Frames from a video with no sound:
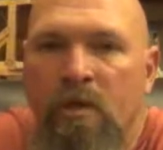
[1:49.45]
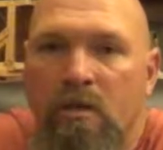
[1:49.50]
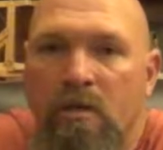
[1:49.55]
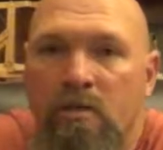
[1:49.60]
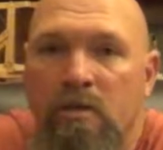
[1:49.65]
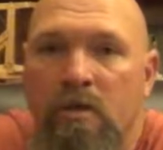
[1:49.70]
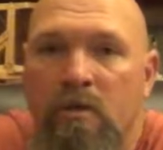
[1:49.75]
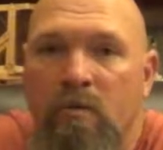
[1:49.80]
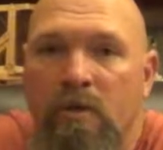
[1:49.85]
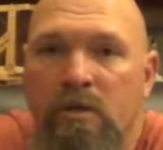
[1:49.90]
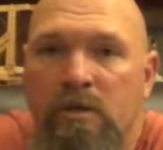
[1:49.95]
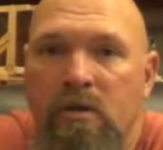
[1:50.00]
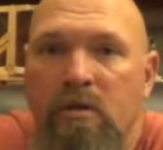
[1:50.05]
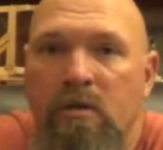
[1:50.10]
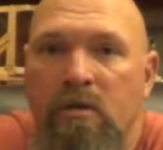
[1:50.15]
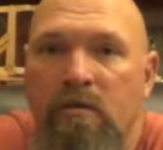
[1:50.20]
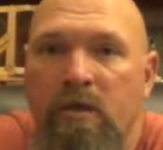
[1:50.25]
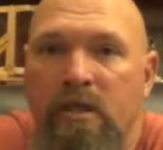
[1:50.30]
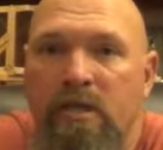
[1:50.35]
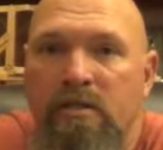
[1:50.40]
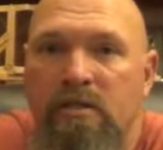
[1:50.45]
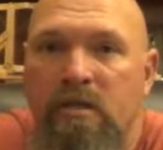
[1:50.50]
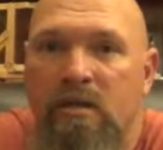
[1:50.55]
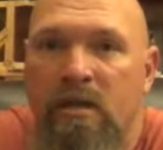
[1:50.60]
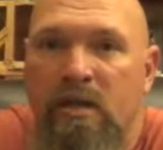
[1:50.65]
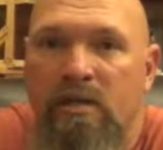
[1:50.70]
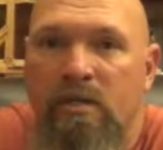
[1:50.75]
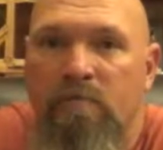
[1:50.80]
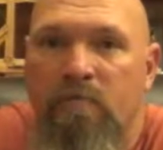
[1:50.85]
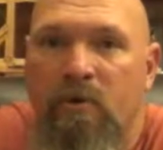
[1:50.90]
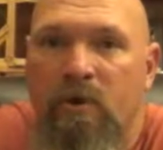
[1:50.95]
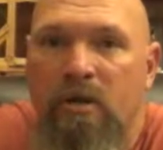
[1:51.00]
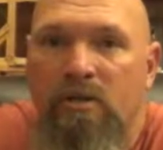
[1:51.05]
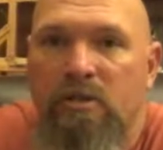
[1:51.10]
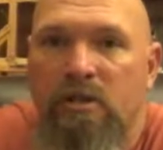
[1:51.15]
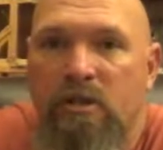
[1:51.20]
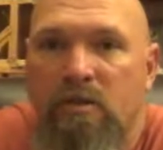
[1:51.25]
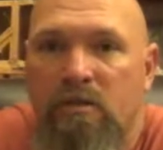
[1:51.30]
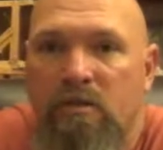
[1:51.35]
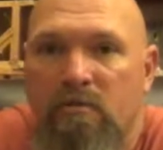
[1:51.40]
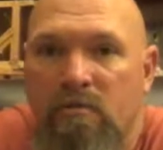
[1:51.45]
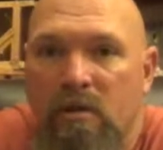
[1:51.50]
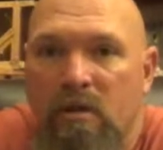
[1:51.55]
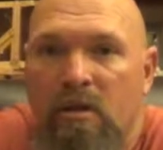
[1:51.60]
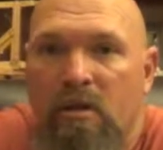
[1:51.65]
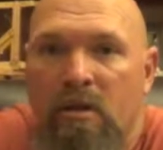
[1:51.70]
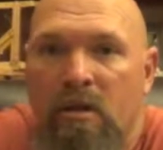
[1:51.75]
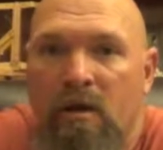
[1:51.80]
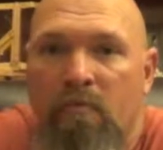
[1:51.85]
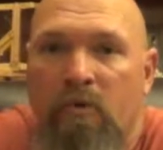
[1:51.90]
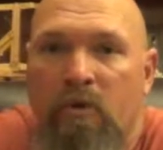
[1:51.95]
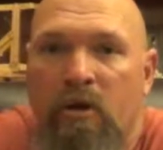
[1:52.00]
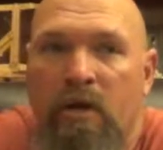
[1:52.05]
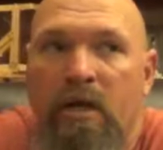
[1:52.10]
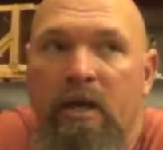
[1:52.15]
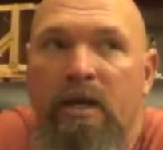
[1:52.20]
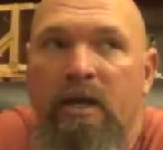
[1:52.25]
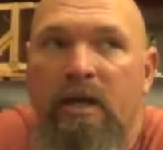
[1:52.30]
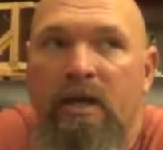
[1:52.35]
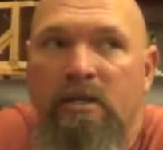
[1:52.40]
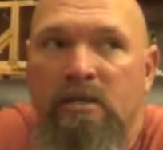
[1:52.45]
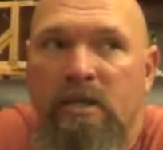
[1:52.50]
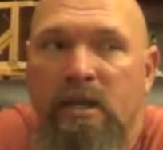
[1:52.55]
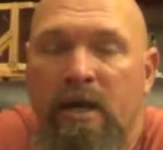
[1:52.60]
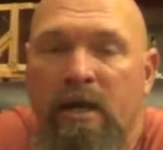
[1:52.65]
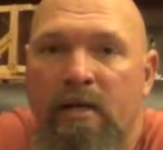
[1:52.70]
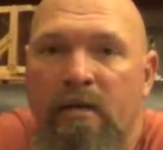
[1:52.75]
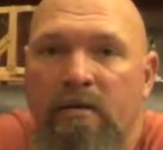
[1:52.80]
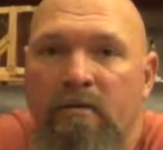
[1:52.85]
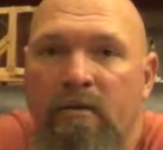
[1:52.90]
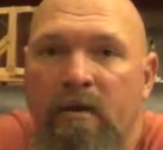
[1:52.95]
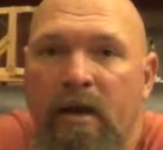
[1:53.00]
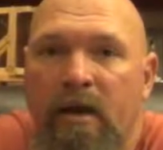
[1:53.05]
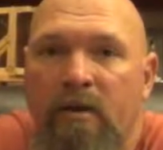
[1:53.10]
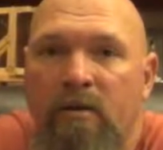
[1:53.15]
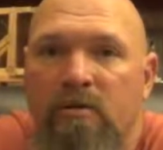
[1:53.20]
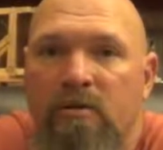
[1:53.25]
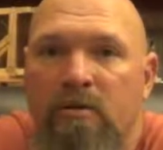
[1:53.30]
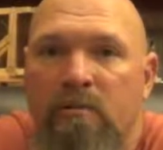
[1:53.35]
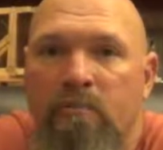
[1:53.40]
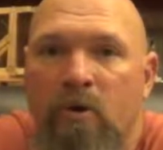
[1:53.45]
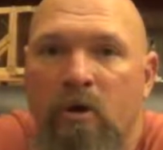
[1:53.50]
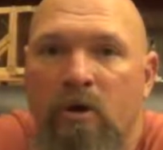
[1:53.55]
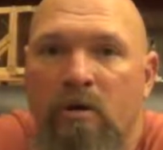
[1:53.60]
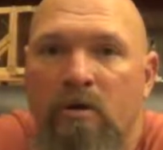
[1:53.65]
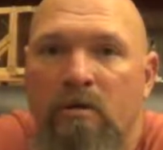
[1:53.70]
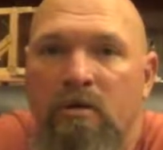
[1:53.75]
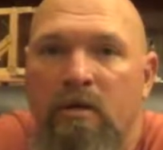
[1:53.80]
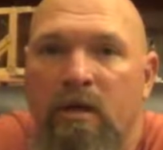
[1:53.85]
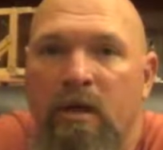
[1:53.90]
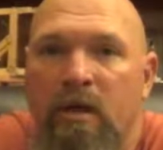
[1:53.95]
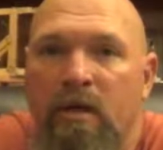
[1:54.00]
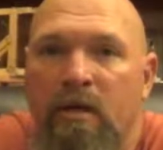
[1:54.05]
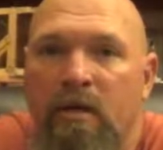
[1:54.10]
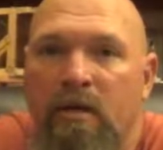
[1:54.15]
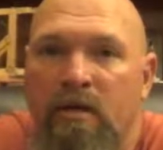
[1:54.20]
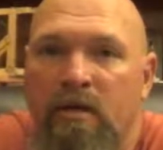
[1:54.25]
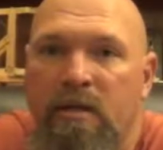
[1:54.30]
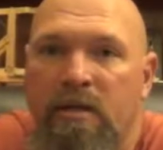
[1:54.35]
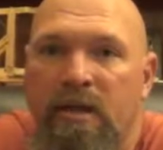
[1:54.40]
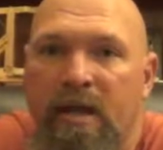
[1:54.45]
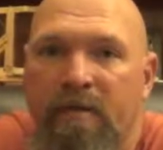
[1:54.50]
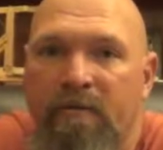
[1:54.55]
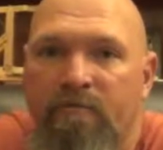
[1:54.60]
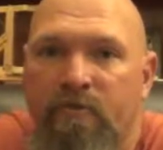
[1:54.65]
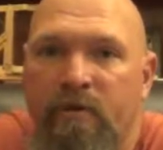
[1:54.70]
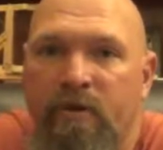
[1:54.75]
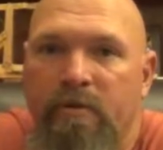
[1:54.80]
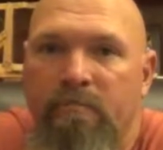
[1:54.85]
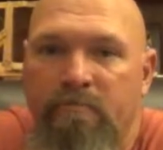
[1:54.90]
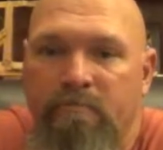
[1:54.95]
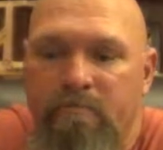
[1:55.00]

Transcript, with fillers: So anyways, that's today's project. I'm going to head outside, out to the barn, and get after it.